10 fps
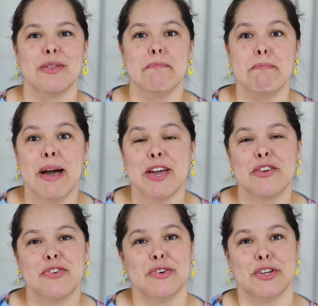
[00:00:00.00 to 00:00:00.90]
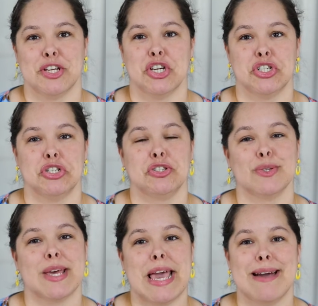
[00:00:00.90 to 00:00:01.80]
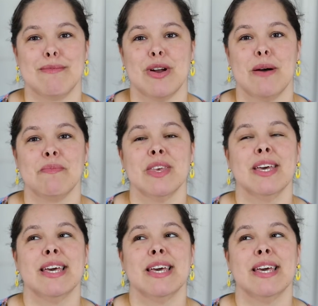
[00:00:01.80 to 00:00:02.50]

the microphone connection to the camera